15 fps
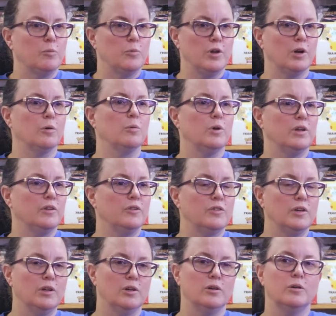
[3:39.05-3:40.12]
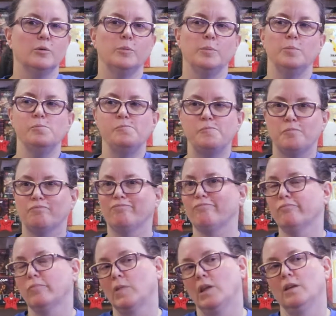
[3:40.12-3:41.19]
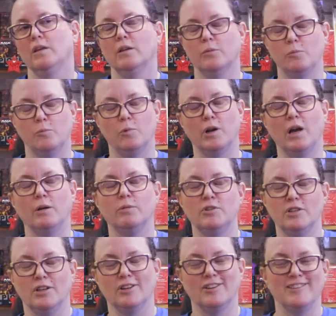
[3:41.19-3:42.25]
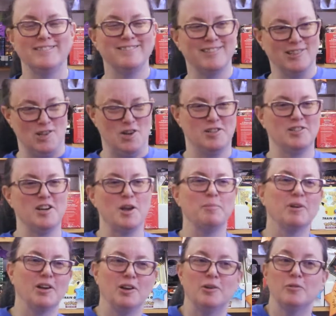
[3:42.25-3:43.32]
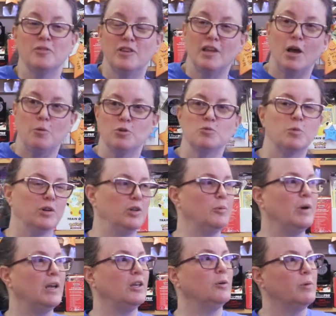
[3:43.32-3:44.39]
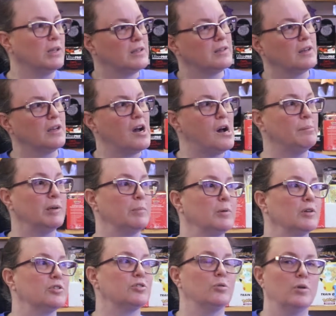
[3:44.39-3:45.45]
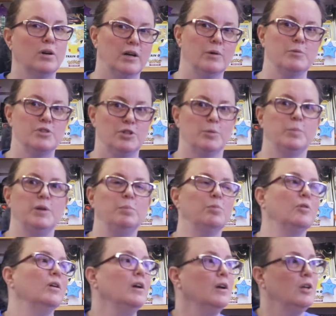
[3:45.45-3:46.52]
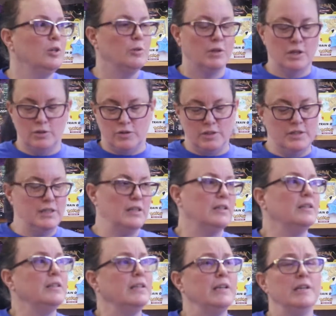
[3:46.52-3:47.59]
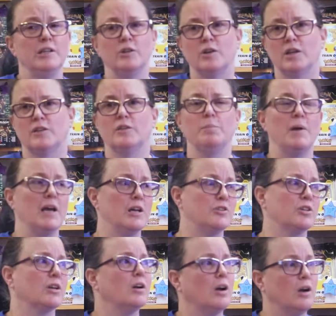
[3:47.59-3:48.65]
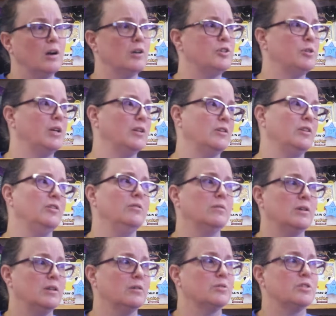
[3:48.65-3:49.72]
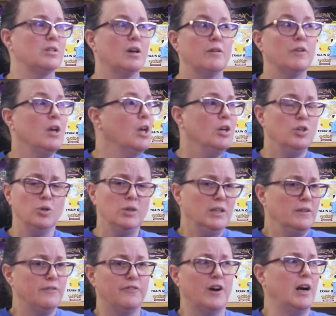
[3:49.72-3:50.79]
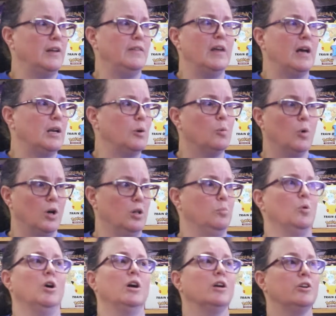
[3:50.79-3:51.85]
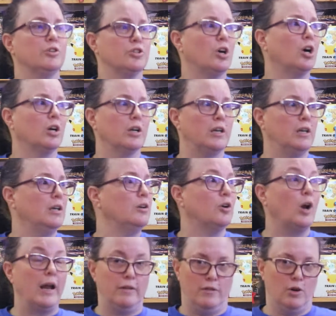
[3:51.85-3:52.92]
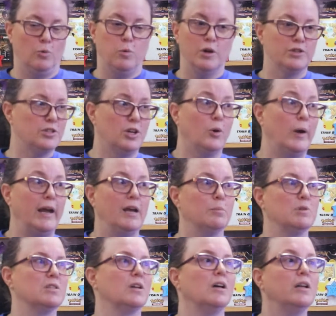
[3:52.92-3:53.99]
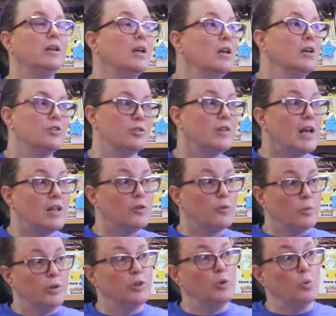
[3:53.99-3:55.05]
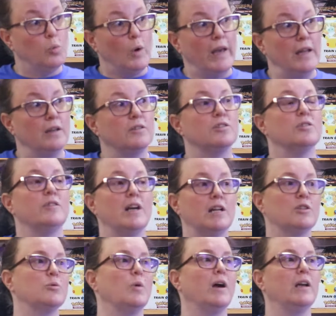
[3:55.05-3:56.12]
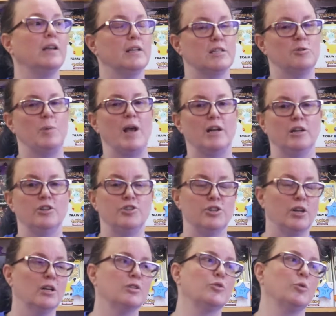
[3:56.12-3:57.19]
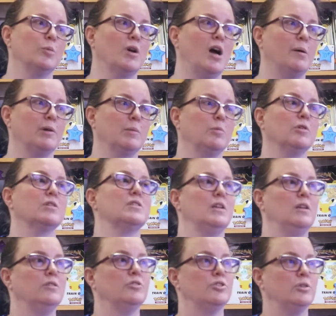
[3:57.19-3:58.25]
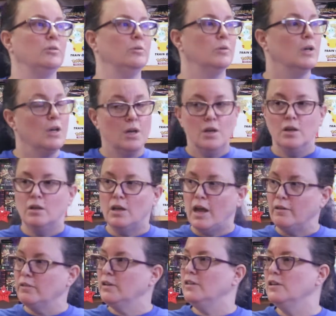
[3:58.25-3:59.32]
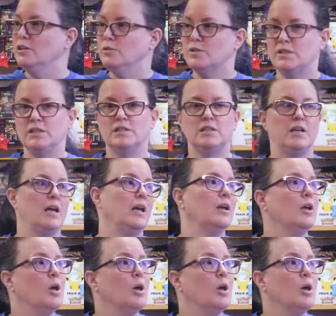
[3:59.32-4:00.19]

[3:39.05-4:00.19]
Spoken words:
There was, you know, when I was younger, a long time ago, that was where you went. You went to the comic book store and it was your people. You get the D&D, you get the Magic cards, you get the Yu-Gi-Oh stuff. You didn't find that at Walmart or Target, or there was no Amazon, so that's where you went. So that's why it expanded just from comic books into everything you see today.